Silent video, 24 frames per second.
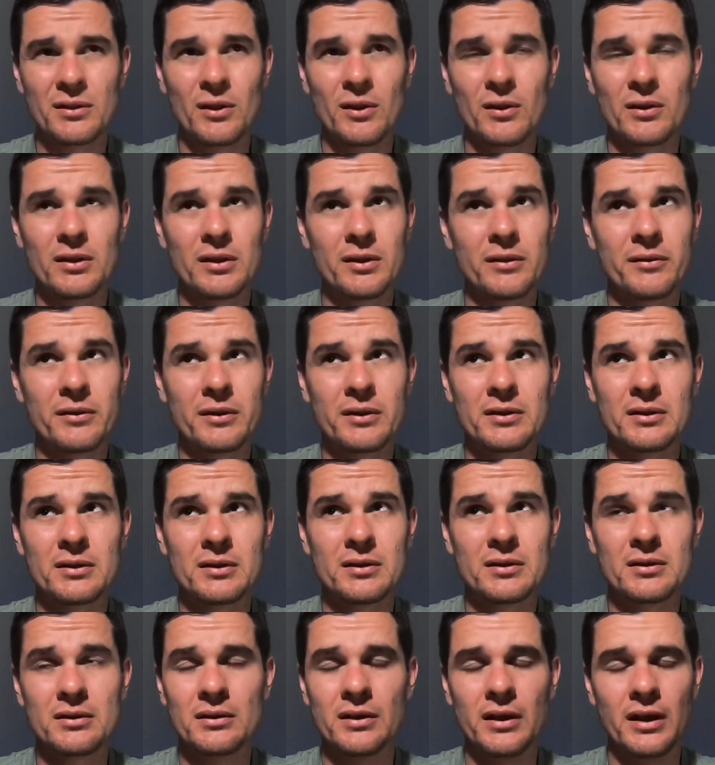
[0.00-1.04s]
Long
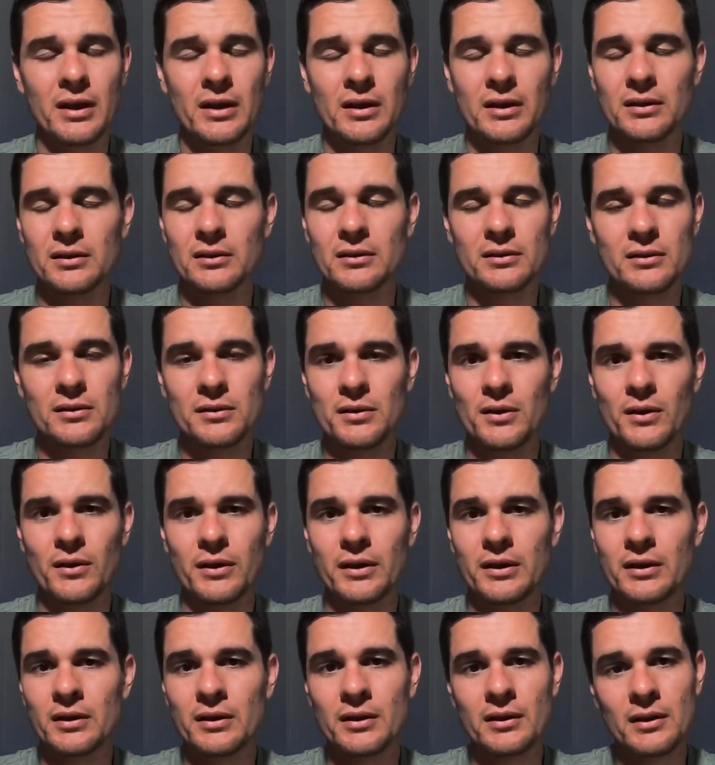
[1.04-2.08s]
difference, yeah,
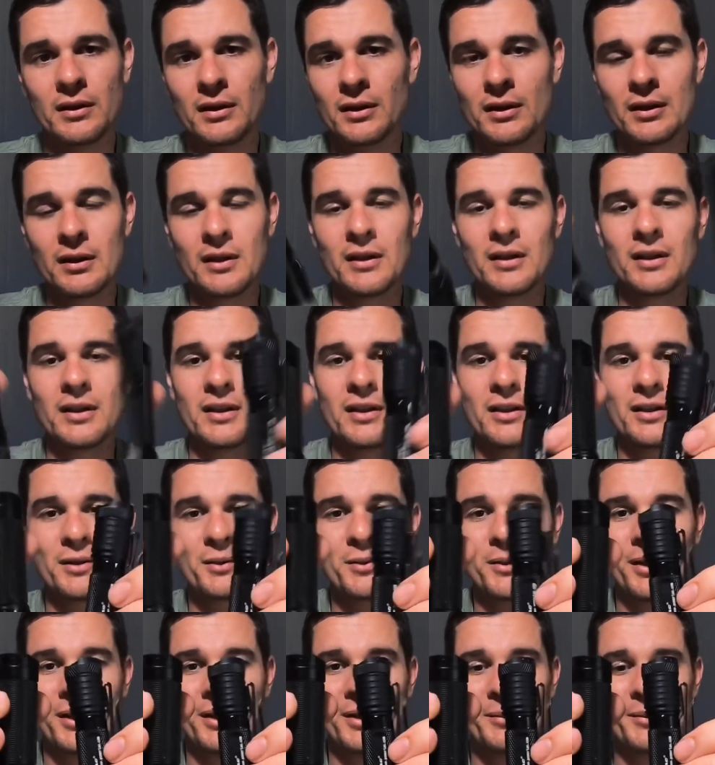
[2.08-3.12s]
sorry.
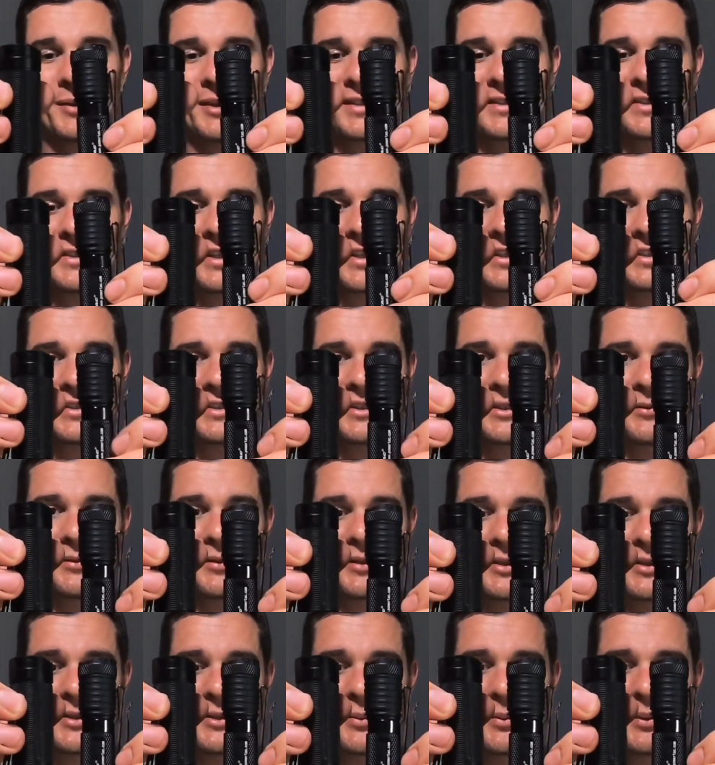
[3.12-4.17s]
Quite a big size
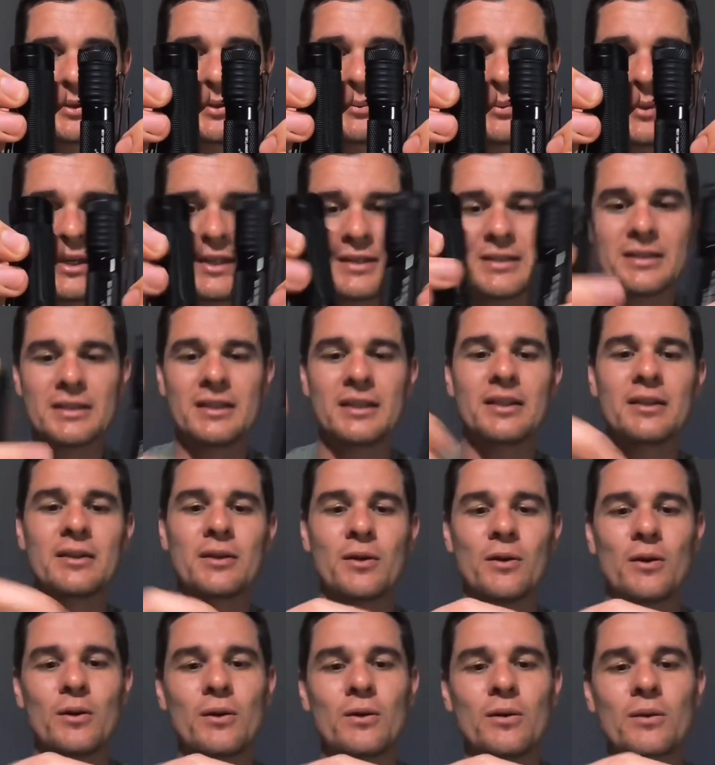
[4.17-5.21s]
difference, with basically
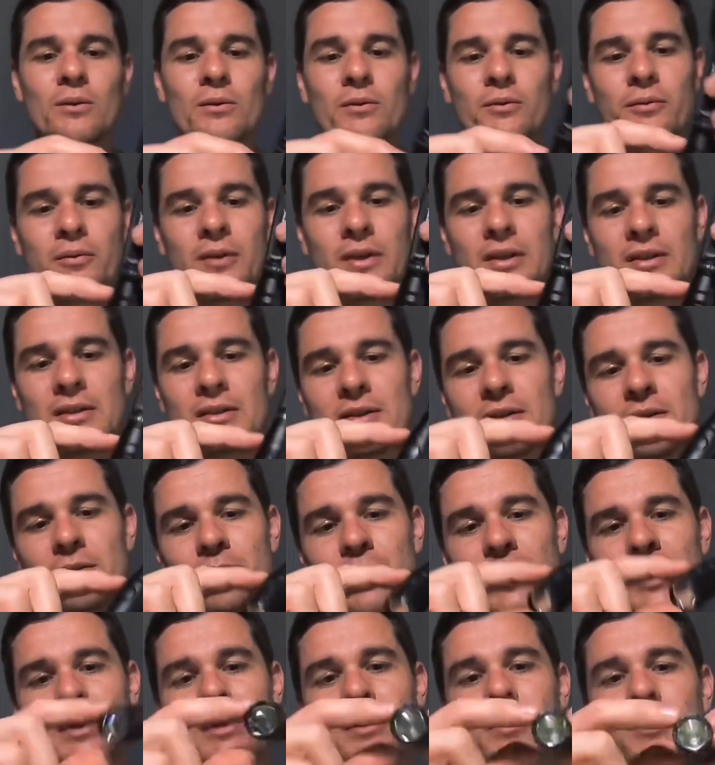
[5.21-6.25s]
the whole front
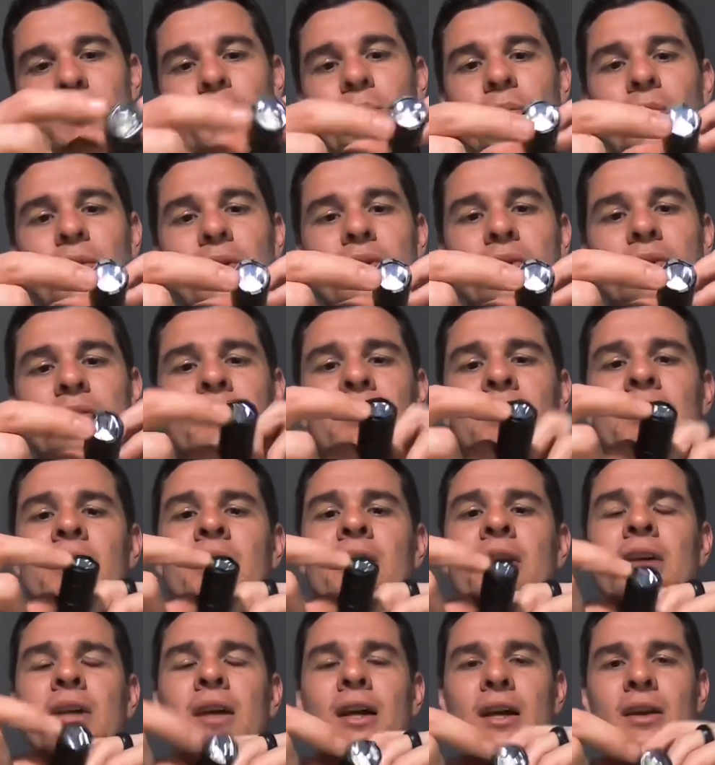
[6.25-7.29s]
bezel part
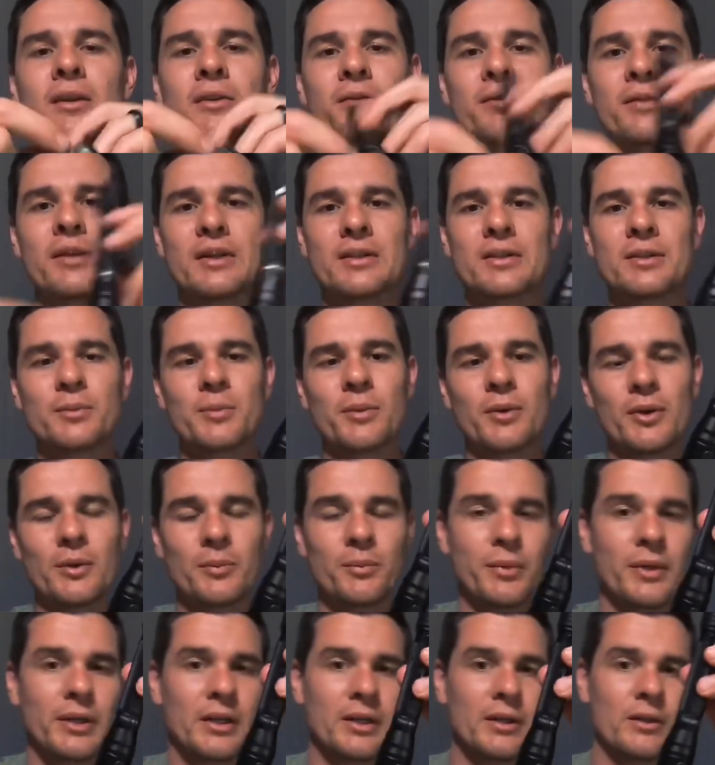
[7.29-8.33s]
and reflector part
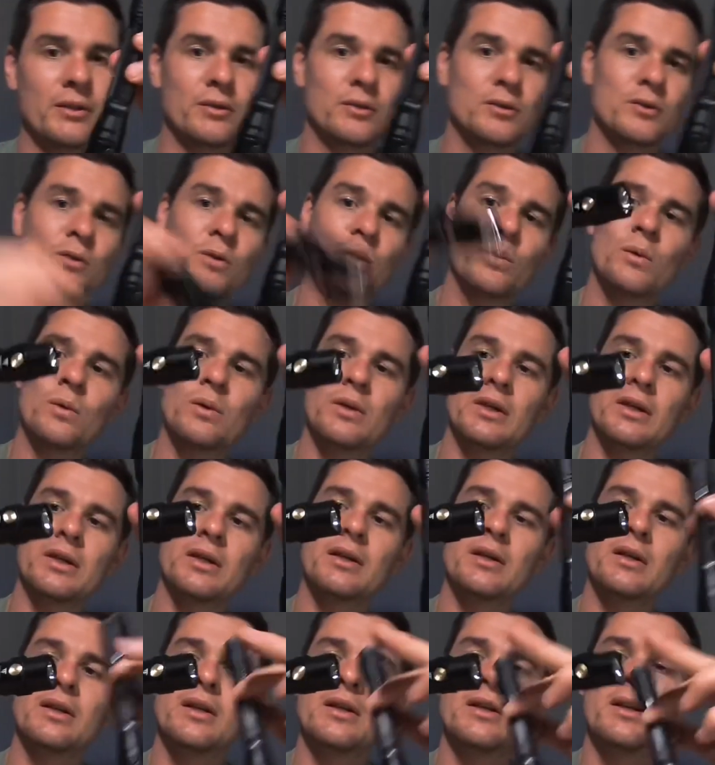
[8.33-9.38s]
being
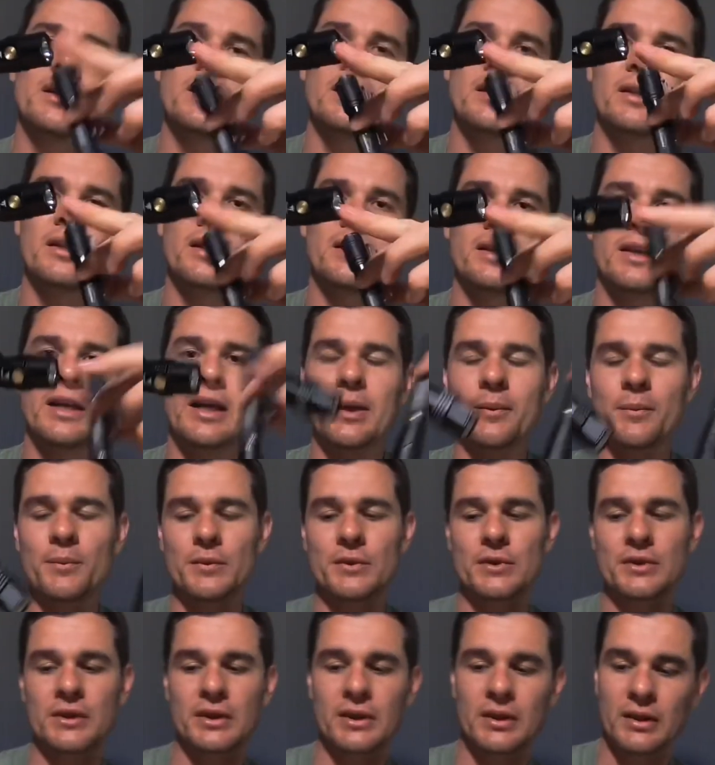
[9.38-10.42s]
taller than the
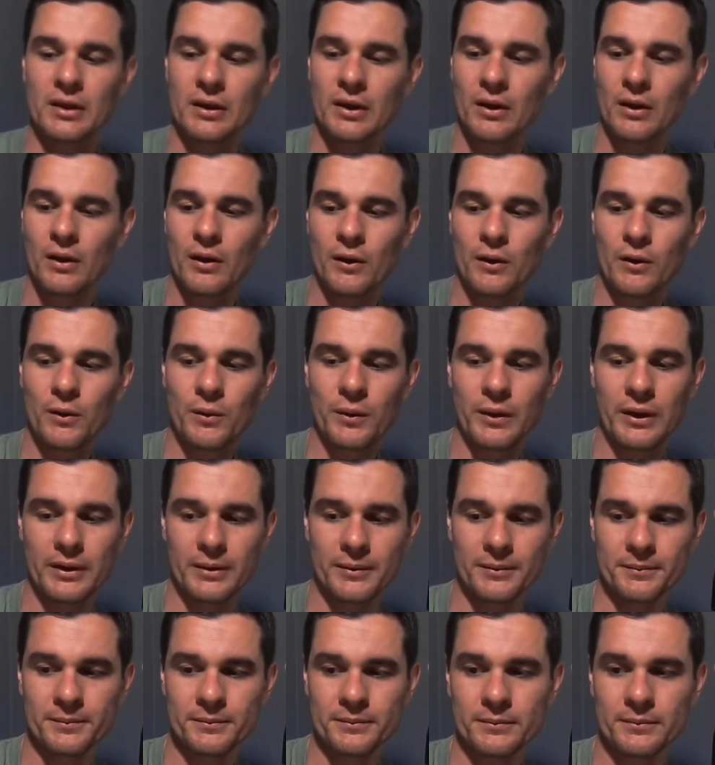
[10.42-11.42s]
MC3.